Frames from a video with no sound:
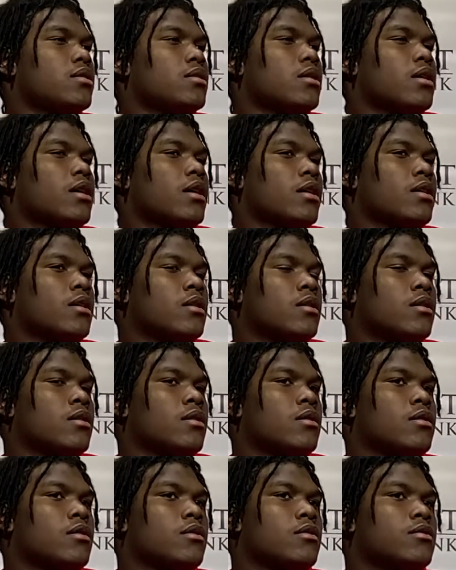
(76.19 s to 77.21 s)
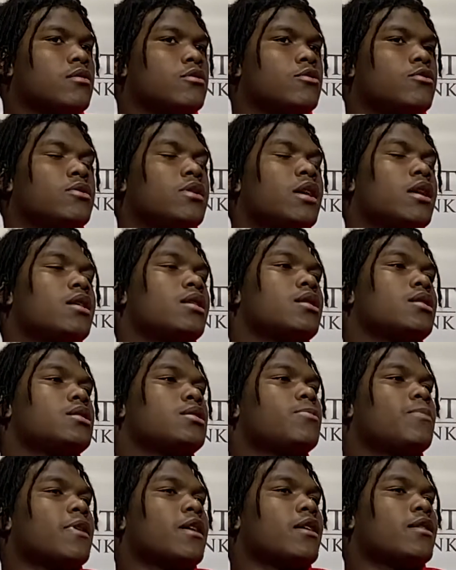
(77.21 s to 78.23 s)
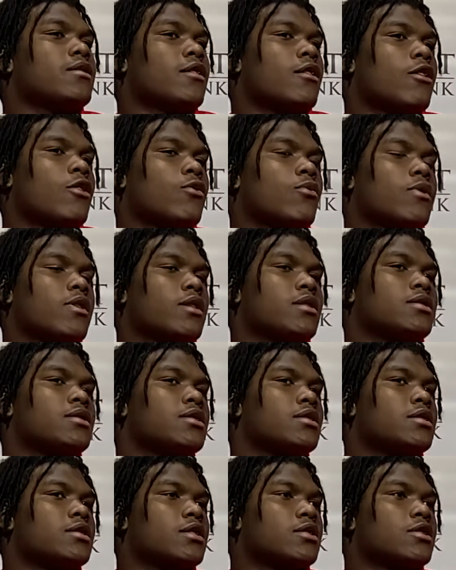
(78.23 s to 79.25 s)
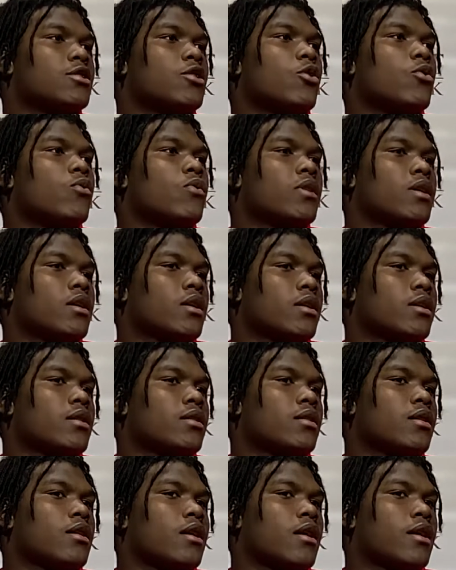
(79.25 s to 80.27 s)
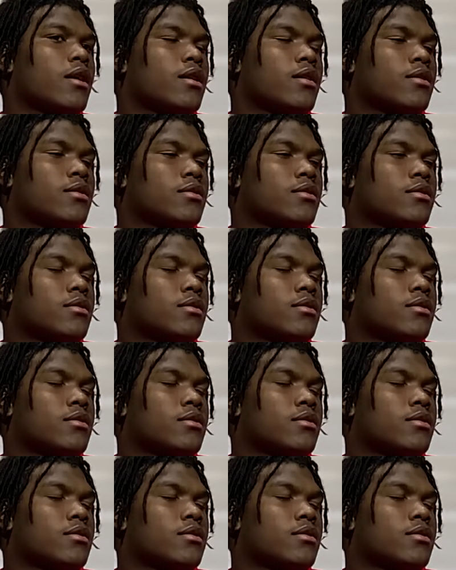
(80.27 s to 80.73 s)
Like, you can't expect always to just go in and